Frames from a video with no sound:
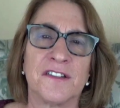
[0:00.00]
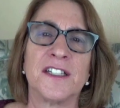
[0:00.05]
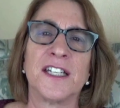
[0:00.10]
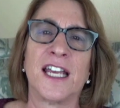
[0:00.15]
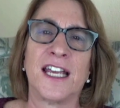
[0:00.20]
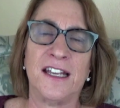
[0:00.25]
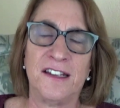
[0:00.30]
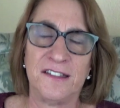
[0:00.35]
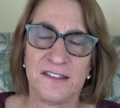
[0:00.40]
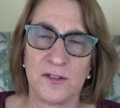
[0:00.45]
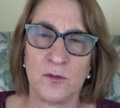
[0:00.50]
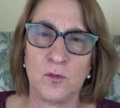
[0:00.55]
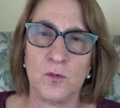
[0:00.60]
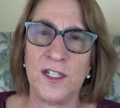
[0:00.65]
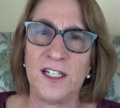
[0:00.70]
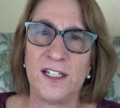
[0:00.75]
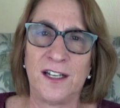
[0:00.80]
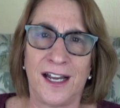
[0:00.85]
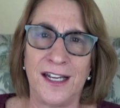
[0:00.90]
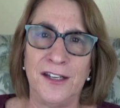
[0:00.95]
days a
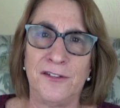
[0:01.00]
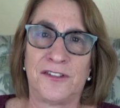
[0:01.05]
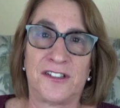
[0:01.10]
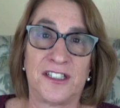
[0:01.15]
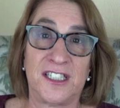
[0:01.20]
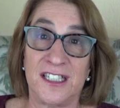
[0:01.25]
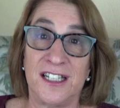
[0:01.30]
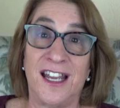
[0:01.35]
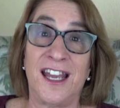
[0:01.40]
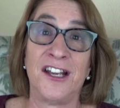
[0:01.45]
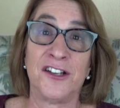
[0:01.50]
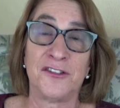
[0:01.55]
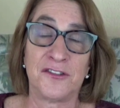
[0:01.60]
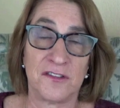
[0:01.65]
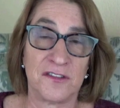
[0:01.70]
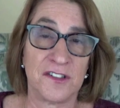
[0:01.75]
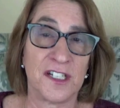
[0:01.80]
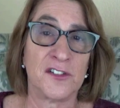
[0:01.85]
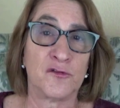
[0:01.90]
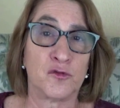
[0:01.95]
week. I used to
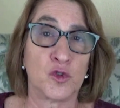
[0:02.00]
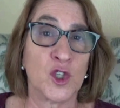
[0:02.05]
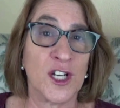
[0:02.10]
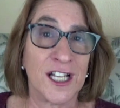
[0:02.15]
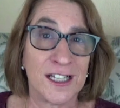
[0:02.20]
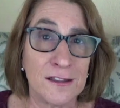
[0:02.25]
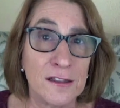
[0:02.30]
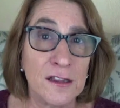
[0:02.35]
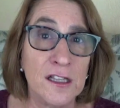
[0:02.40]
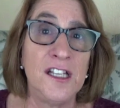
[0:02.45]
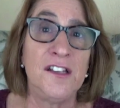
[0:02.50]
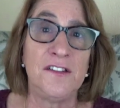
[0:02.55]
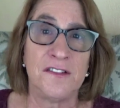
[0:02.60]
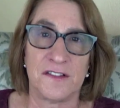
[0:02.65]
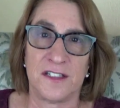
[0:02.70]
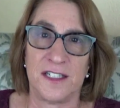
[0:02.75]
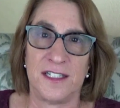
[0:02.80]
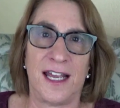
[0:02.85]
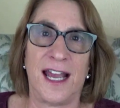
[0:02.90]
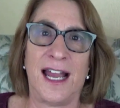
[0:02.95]
exercise for at
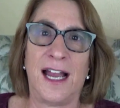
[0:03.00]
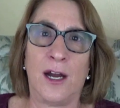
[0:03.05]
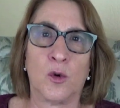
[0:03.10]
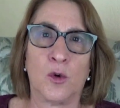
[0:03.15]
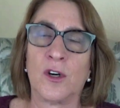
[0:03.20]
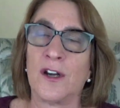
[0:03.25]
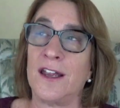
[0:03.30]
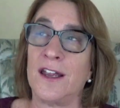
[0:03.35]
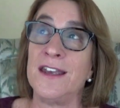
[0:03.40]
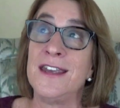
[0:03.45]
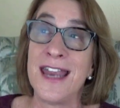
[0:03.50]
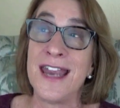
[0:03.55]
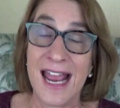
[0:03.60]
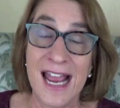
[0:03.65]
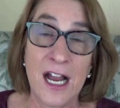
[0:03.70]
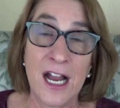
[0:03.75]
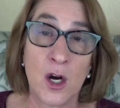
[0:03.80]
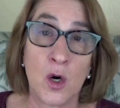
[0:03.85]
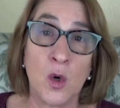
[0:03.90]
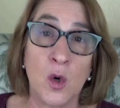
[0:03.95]
least an hour, and
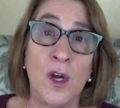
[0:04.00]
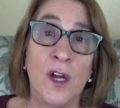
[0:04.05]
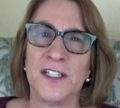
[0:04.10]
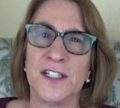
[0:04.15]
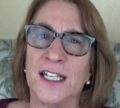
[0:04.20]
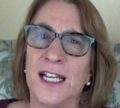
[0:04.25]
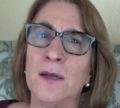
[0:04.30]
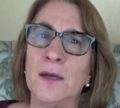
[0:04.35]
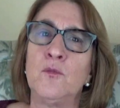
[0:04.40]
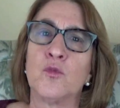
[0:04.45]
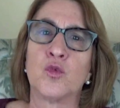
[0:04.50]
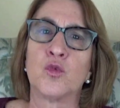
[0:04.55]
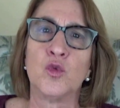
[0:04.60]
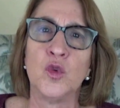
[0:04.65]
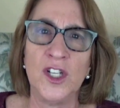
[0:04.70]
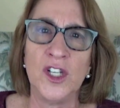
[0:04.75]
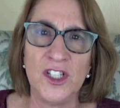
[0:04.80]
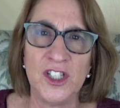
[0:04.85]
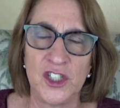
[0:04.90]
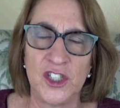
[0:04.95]
now I'm
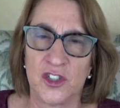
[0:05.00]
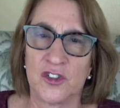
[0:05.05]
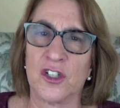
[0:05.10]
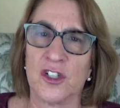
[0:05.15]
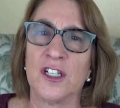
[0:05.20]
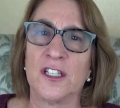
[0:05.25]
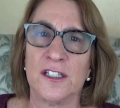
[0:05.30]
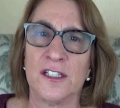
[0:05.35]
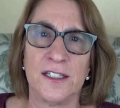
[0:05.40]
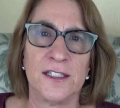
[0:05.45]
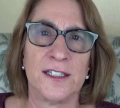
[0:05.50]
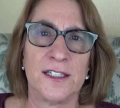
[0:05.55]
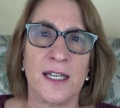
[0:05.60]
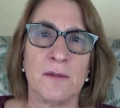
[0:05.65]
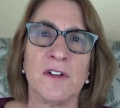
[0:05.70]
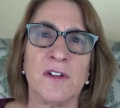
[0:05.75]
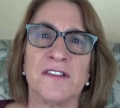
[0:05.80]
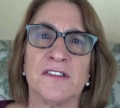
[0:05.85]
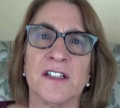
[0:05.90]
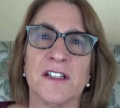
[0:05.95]
really struggling to get
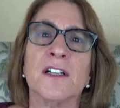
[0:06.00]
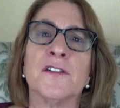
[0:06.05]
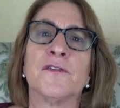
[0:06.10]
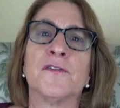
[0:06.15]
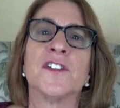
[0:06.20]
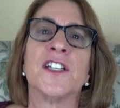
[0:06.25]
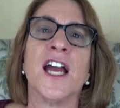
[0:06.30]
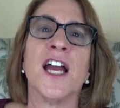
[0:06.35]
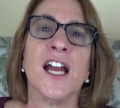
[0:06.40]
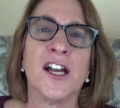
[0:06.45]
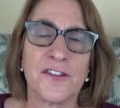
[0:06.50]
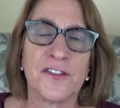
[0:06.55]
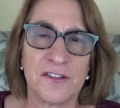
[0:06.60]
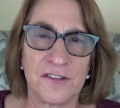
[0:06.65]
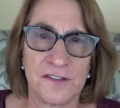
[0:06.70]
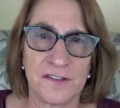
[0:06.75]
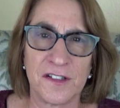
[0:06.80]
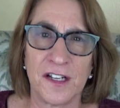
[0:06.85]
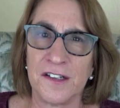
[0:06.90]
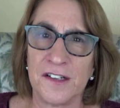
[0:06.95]
myself to
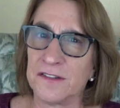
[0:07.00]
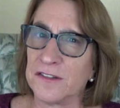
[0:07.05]
exercise.